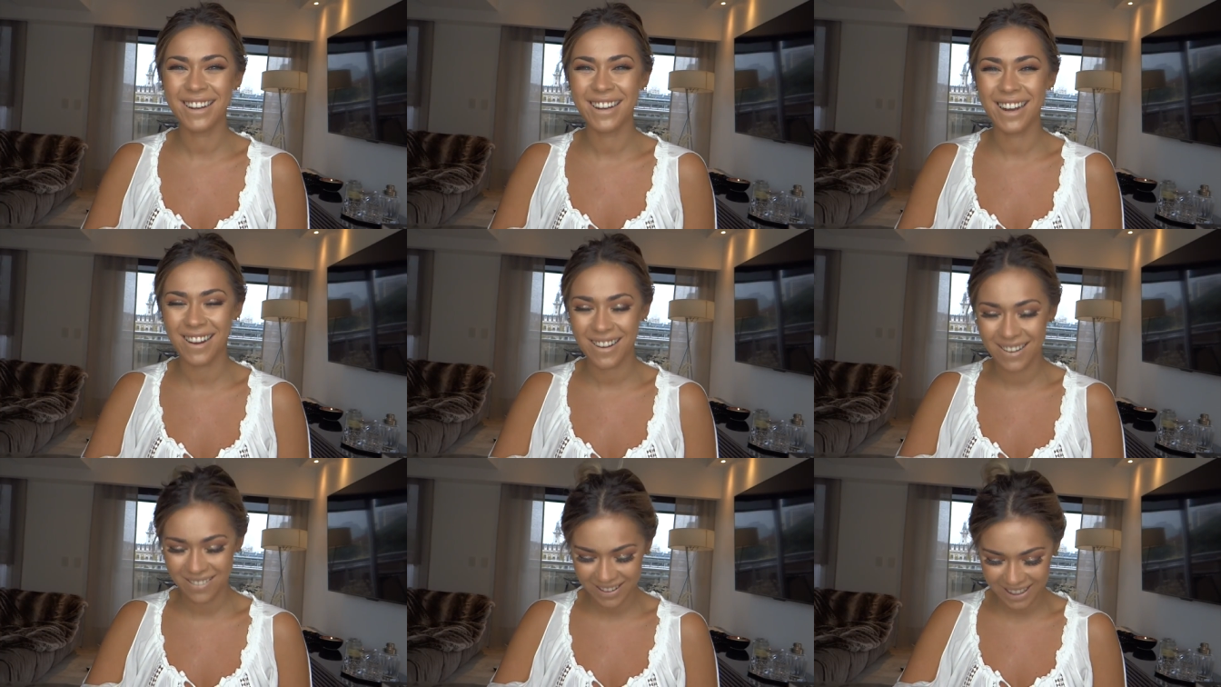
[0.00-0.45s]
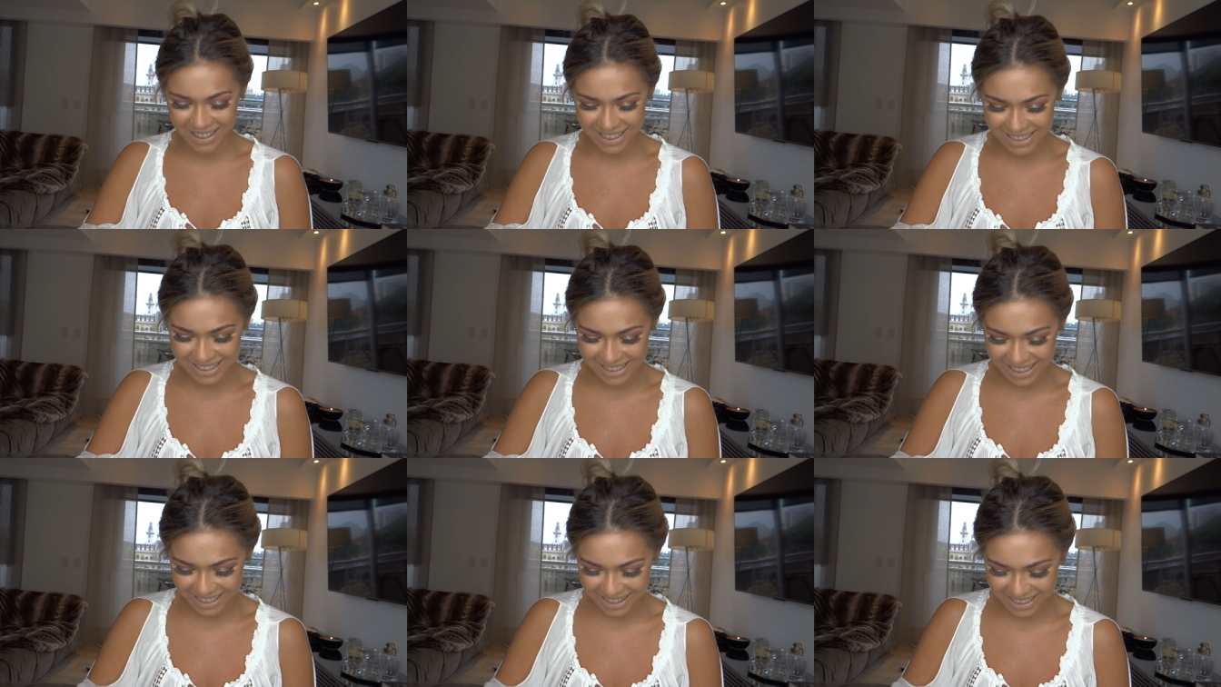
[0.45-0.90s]
Now I'm going
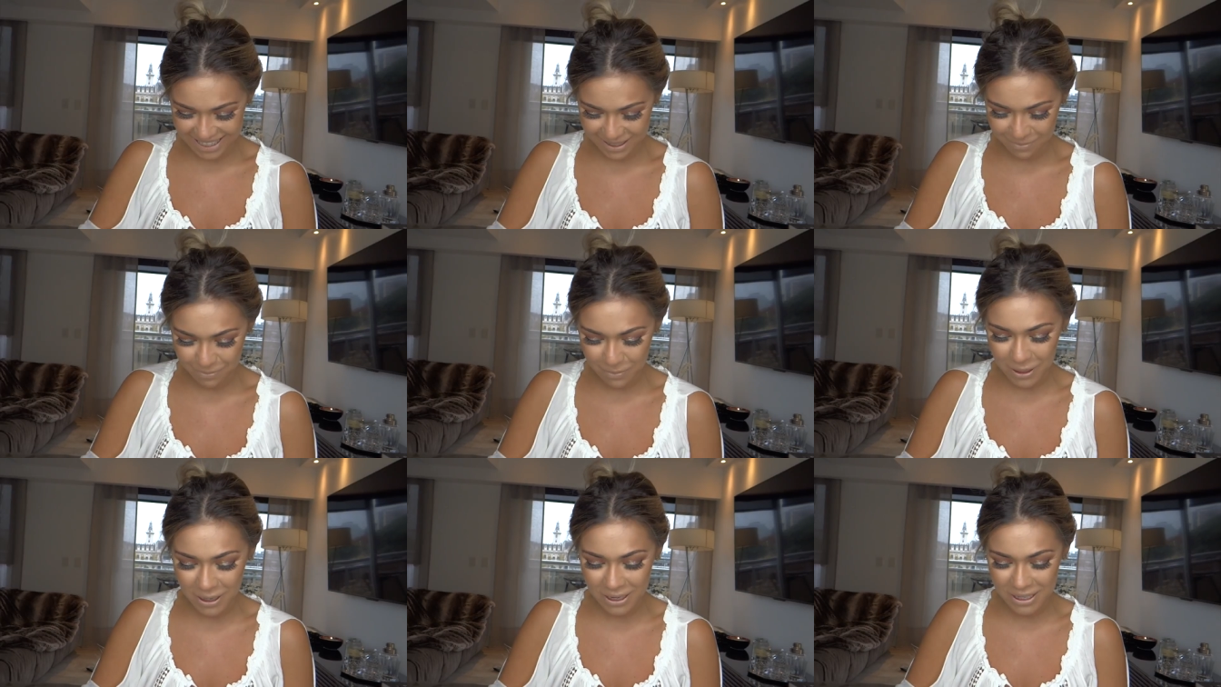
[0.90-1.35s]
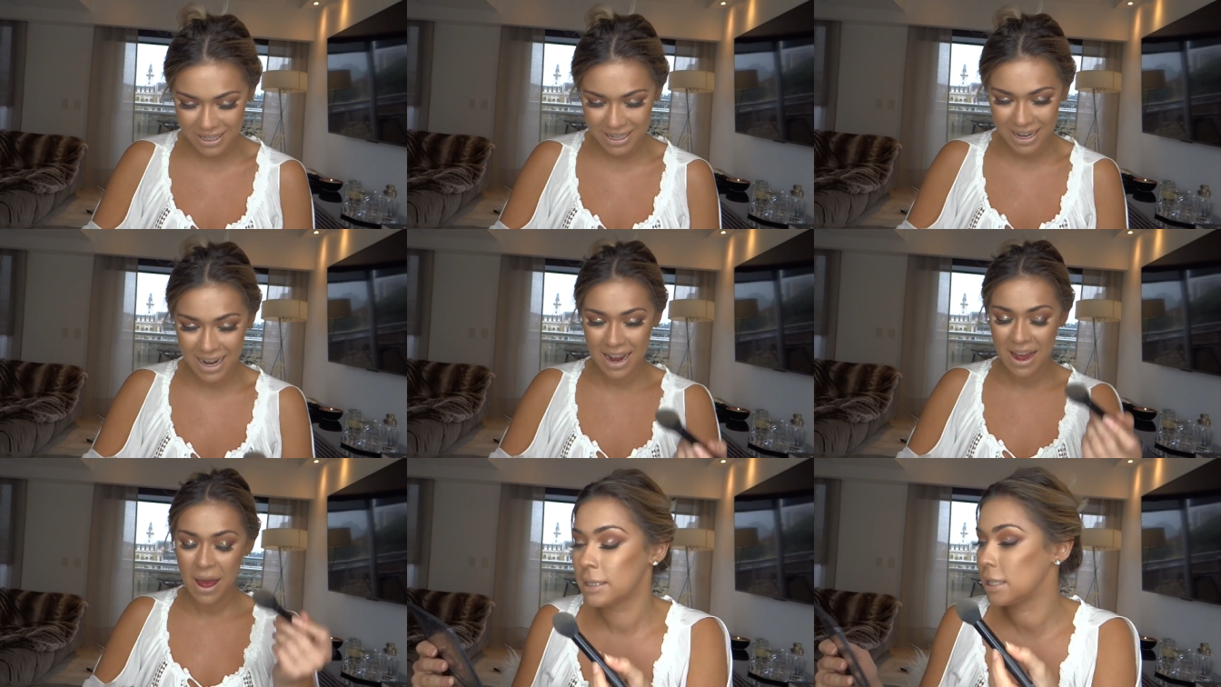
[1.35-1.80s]
to take this brush.
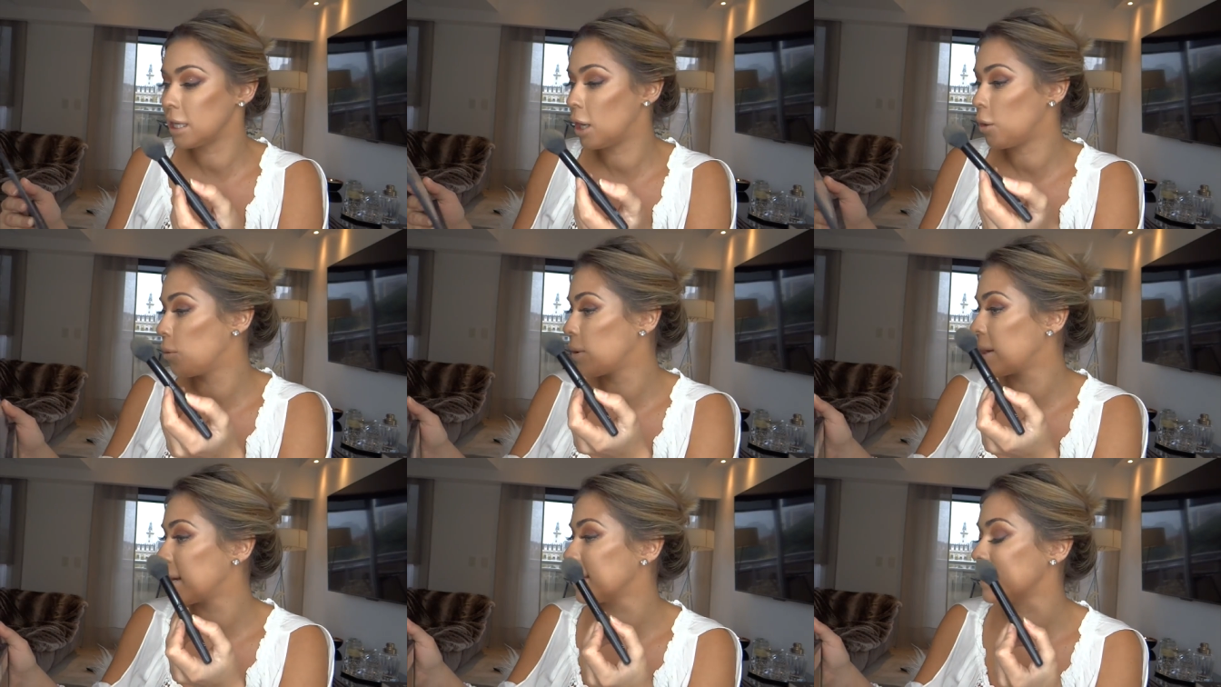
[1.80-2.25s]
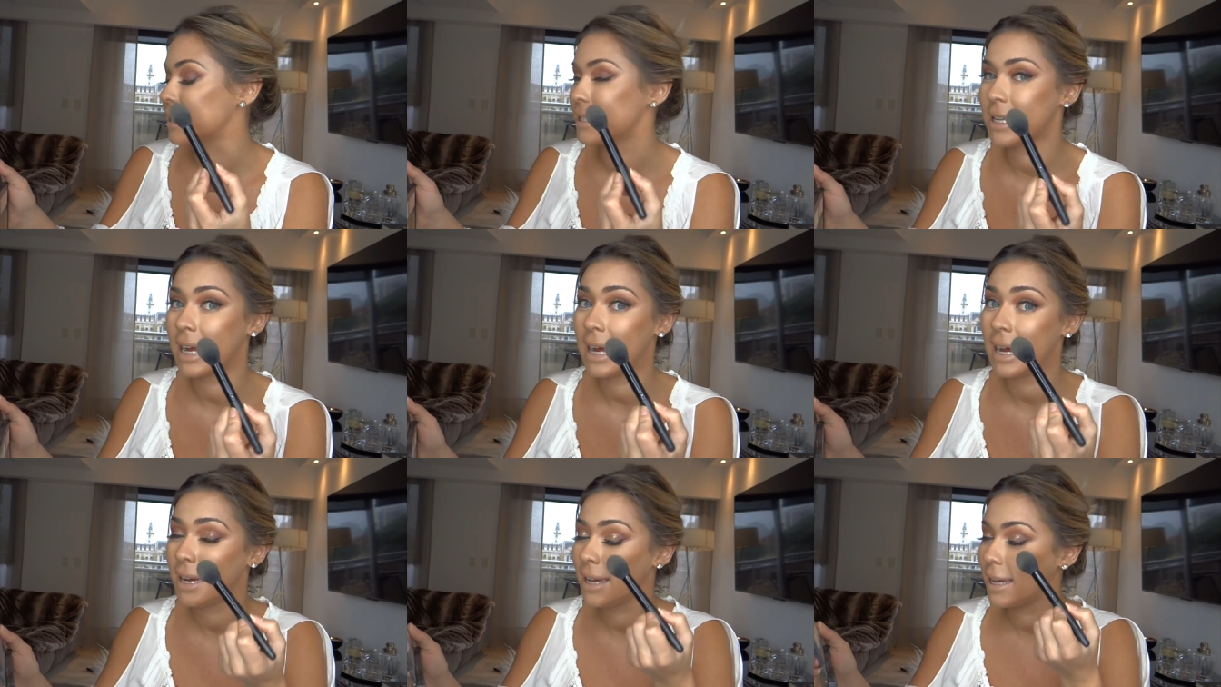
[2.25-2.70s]
So we're going to
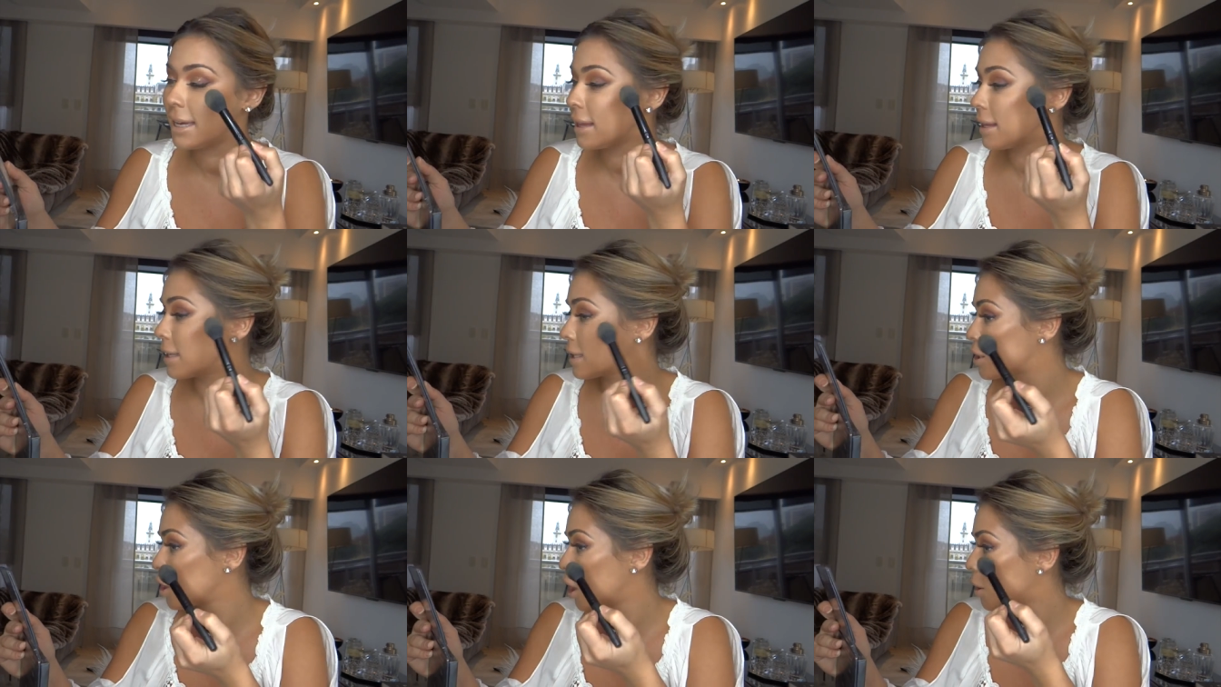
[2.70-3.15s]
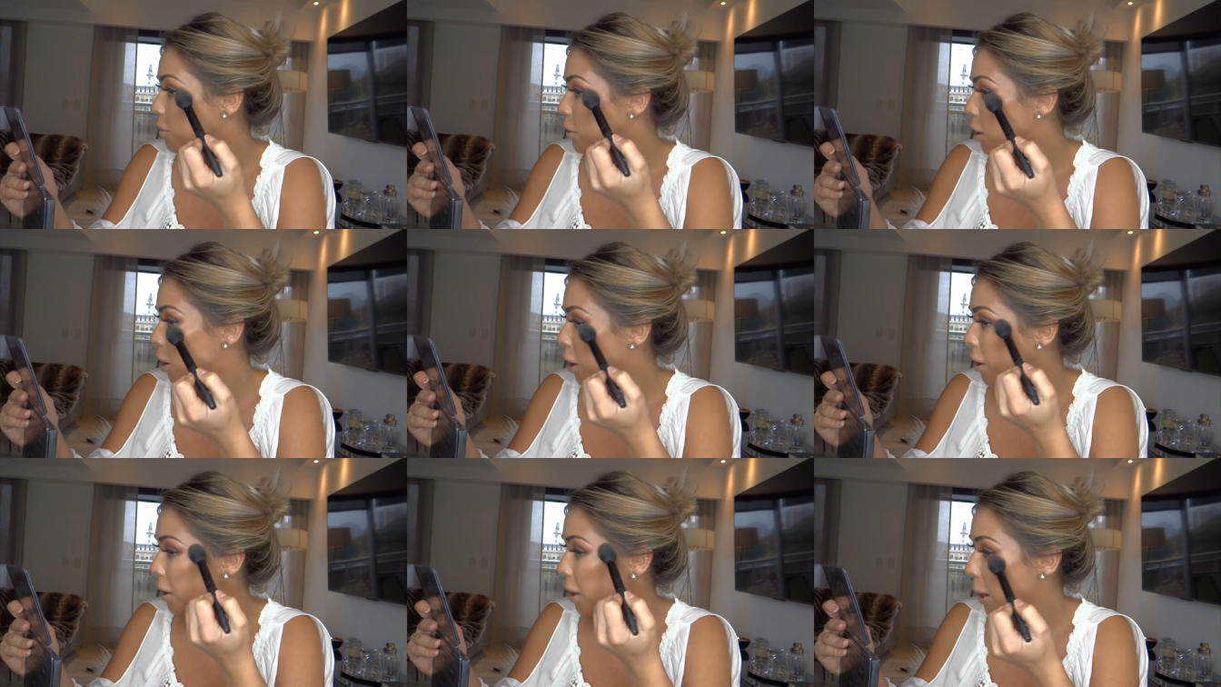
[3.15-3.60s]
start at the top
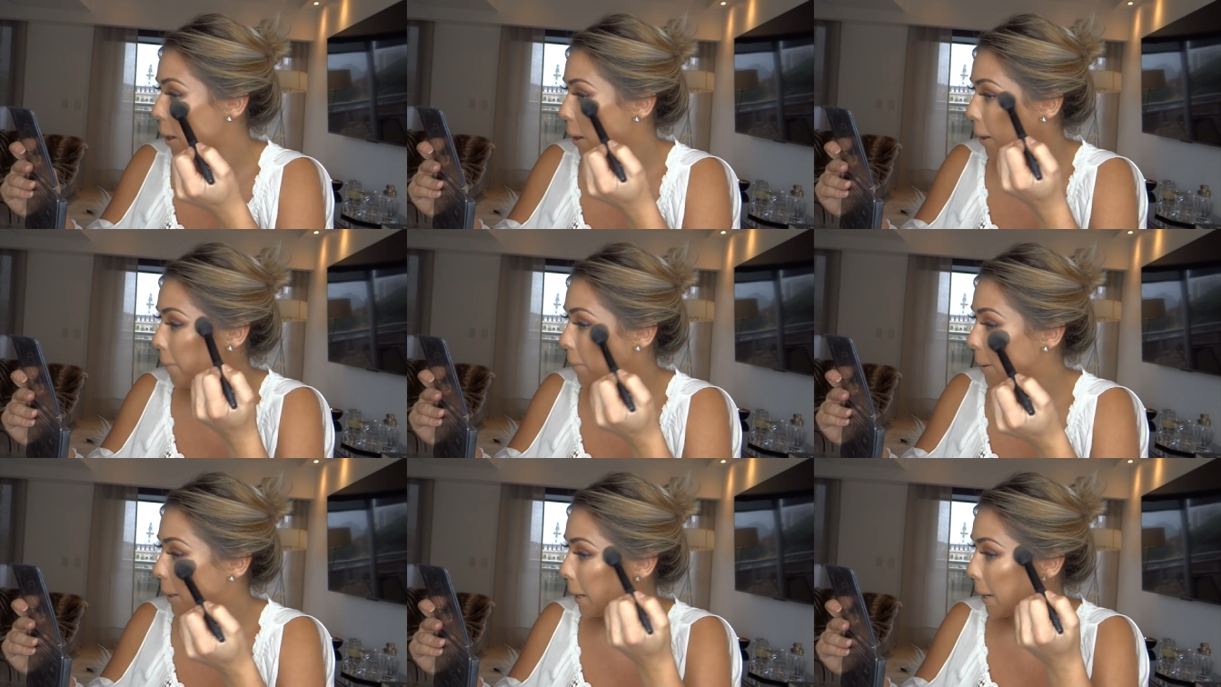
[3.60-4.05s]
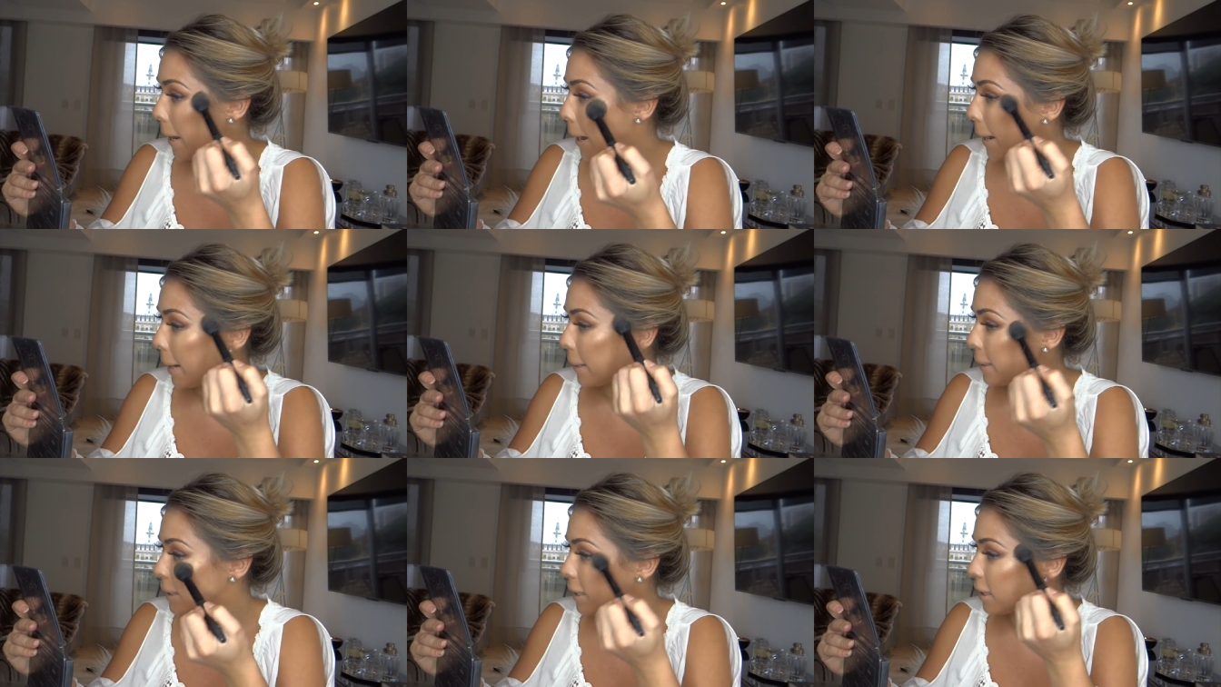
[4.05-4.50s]
corner and we're going to
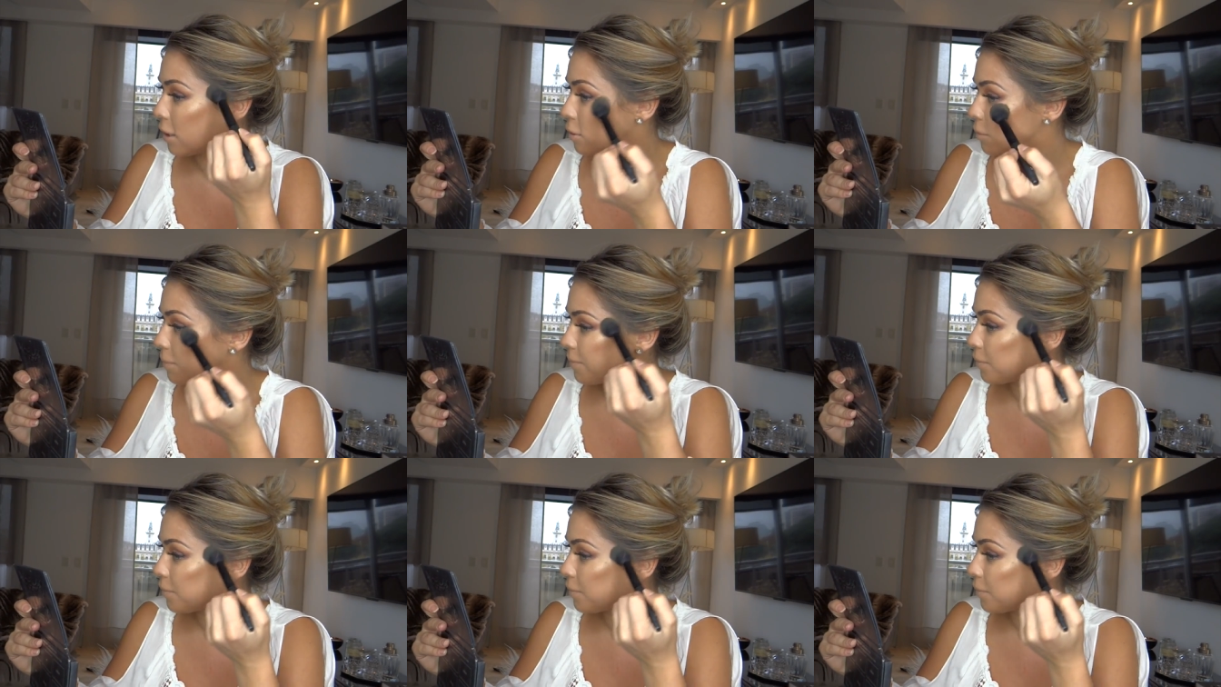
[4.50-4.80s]
highlight